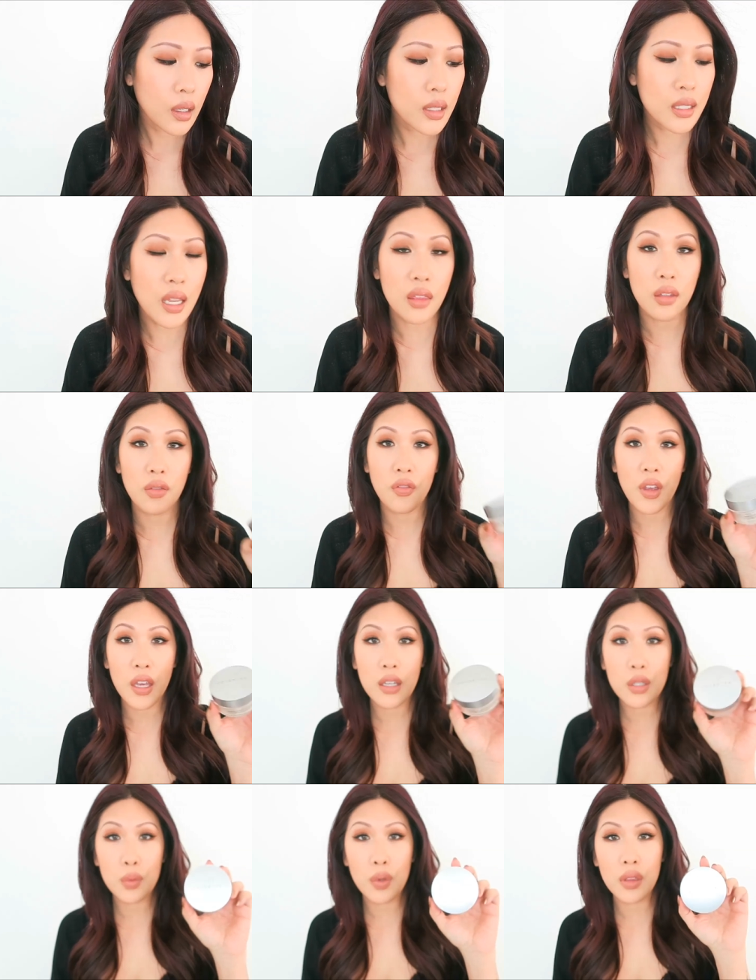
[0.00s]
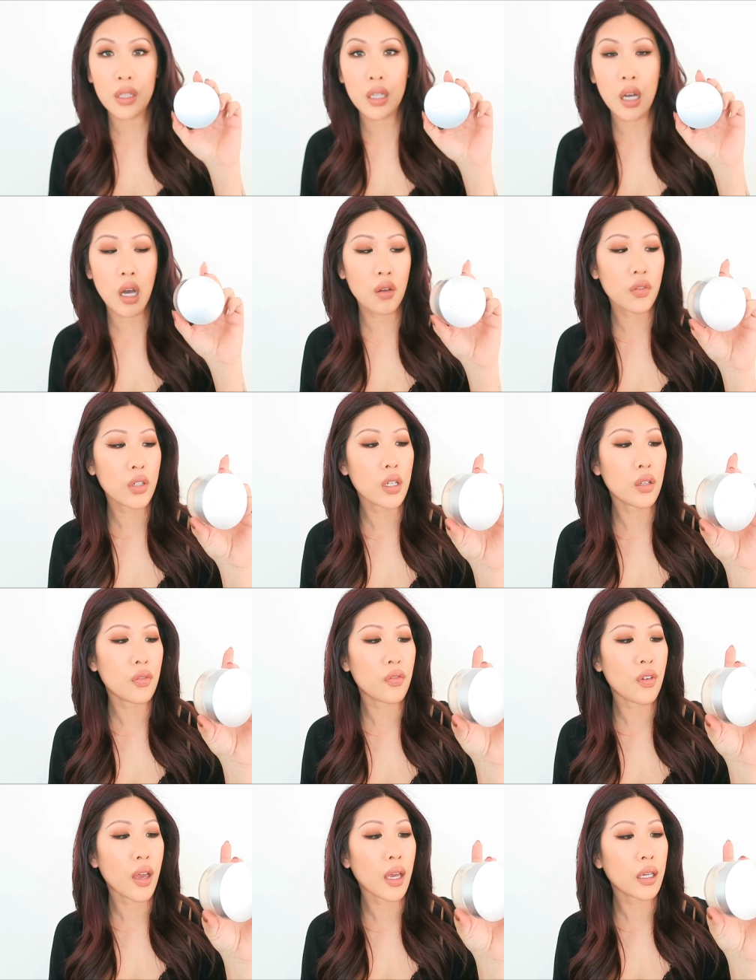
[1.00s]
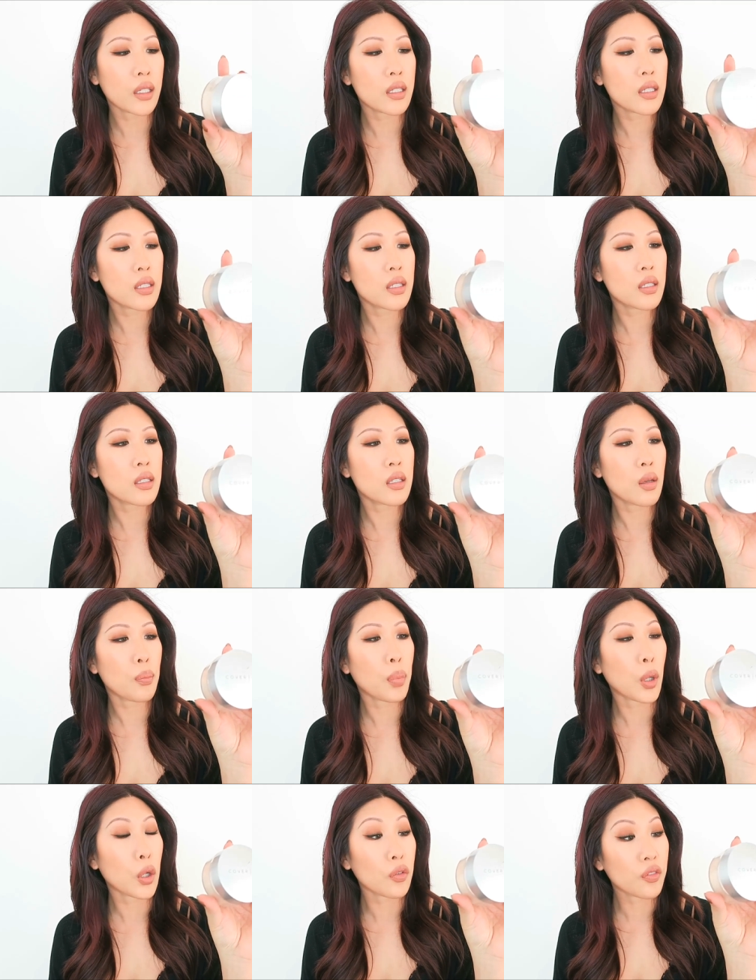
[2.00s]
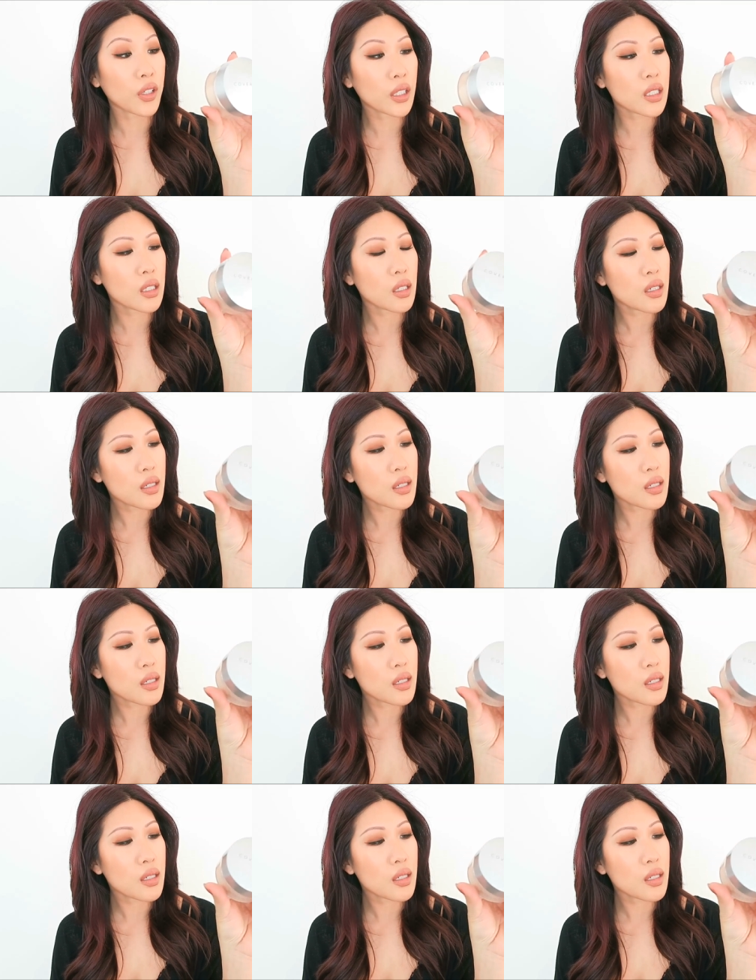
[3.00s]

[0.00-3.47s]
Set the face with the CoverFX Perfect